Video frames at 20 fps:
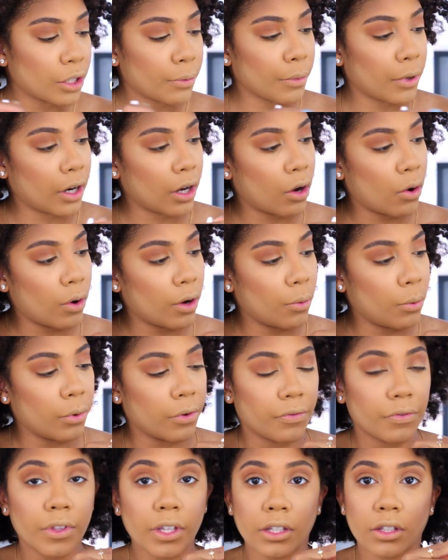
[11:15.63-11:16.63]
I'm gonna go in
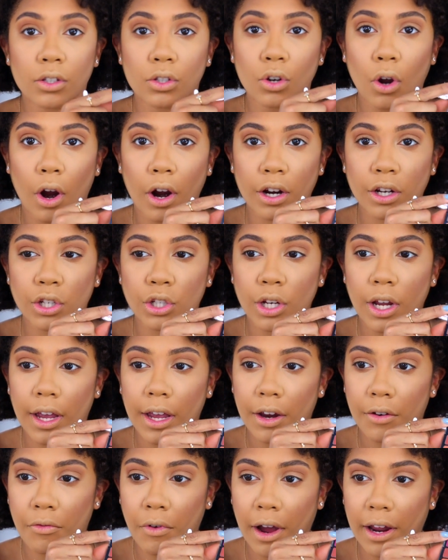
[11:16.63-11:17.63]
with this dark
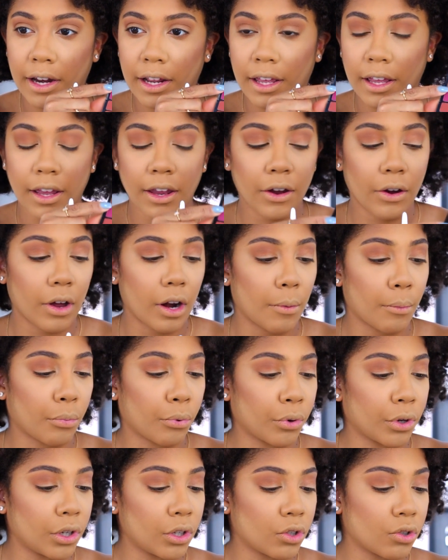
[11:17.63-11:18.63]
shade right here, and I'm
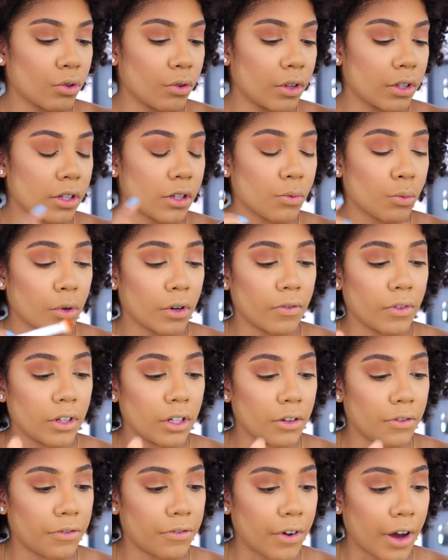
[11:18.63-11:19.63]
pretty sure this is one of the
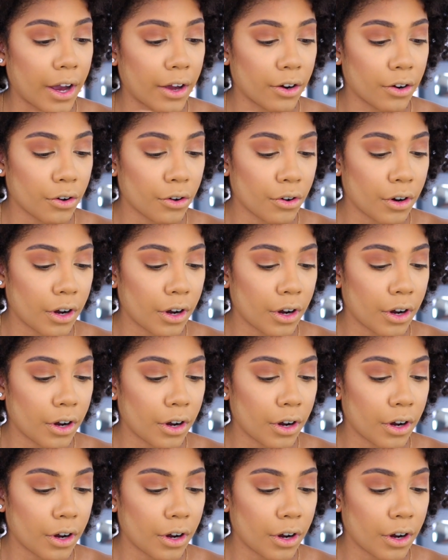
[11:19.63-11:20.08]
definer